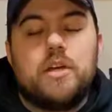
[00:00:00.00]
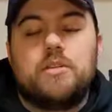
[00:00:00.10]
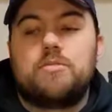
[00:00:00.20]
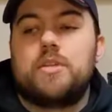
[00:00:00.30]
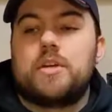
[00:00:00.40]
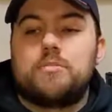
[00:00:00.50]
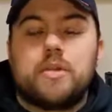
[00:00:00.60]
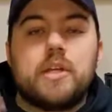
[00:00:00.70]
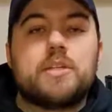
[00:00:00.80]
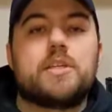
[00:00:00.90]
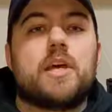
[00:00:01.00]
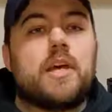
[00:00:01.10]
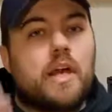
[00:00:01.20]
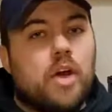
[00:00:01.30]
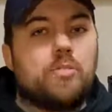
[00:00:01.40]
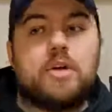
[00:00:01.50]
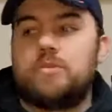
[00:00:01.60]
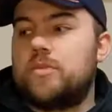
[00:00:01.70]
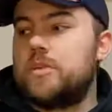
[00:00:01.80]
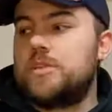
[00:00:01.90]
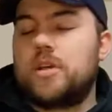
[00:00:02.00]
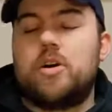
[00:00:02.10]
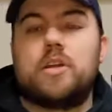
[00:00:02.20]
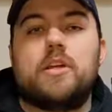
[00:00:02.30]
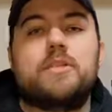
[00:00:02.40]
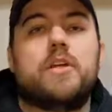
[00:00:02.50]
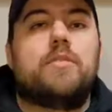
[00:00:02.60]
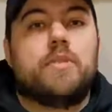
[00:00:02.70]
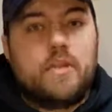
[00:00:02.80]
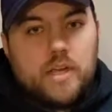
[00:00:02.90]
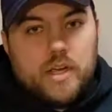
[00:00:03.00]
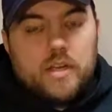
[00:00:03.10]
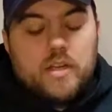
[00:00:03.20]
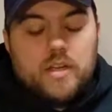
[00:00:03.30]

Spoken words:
for the complete set, helmet, wrist gauntlets, everything.